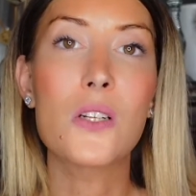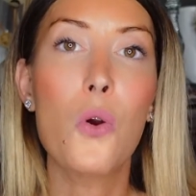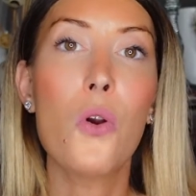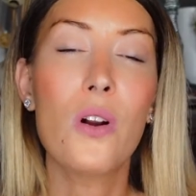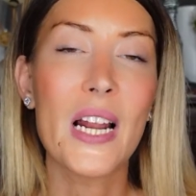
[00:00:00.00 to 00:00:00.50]

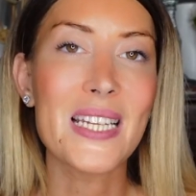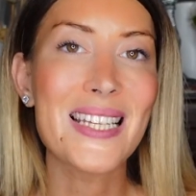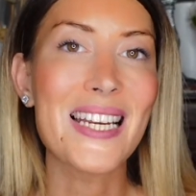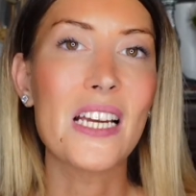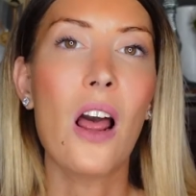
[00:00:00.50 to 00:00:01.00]
so long
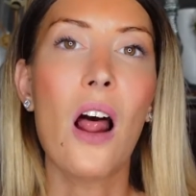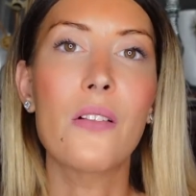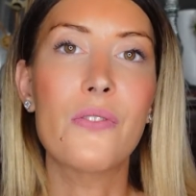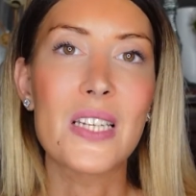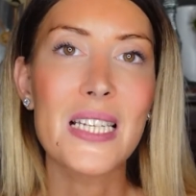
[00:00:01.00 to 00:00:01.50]
lasting
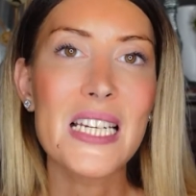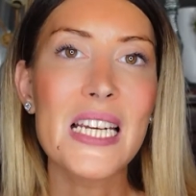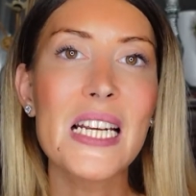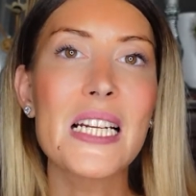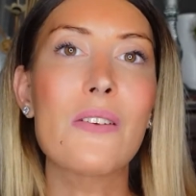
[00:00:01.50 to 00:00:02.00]
on the
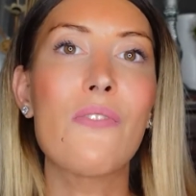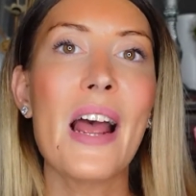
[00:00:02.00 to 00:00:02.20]
skin,